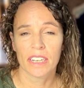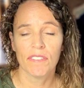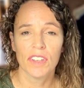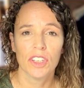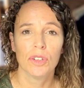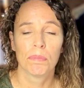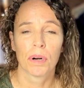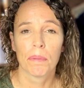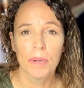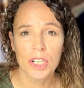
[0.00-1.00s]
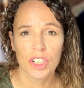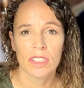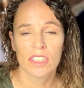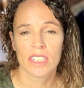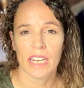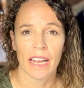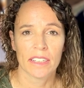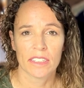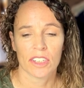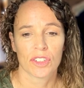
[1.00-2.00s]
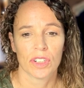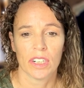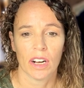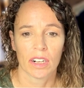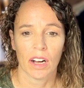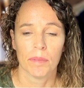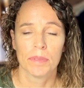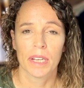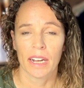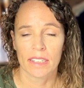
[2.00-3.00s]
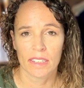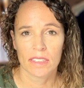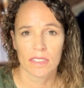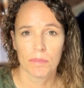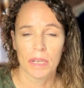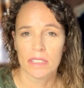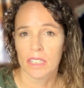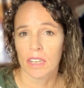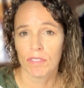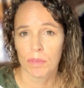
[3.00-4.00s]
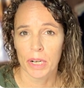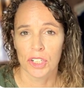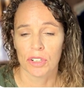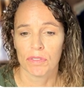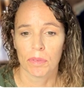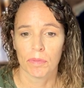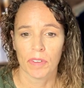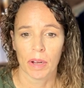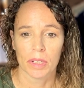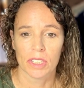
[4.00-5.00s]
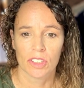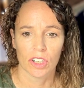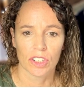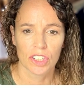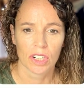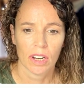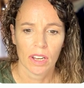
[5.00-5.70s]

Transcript: giving you permissions to Ancestry.com to access some basic information from Family Search.